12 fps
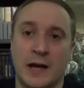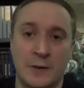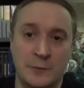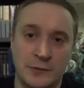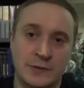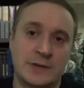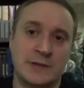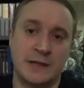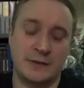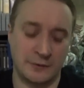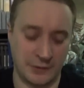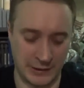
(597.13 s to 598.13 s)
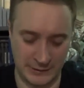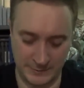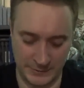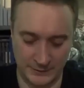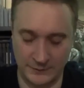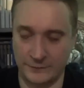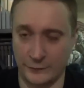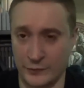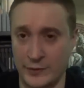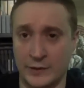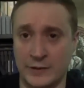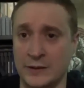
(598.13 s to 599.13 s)
I will say, though, I spent
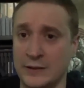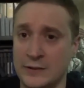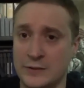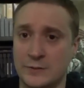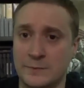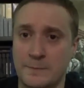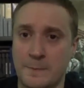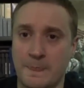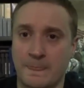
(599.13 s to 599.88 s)
$40 on each.